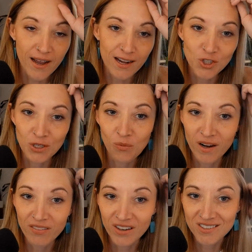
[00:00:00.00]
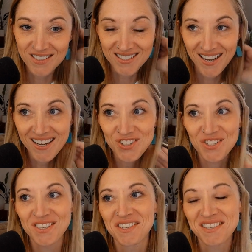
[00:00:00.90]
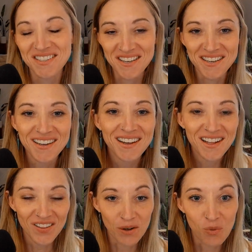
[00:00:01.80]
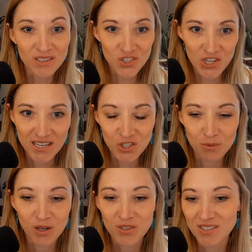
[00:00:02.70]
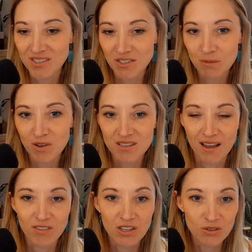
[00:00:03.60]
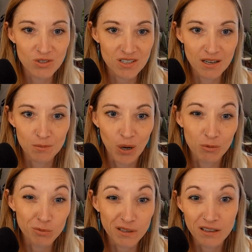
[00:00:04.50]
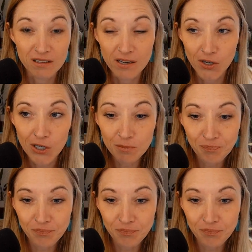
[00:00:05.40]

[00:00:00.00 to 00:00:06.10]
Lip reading: I actually went in there today just to see what's changed about the system because I haven't used it in probably a year.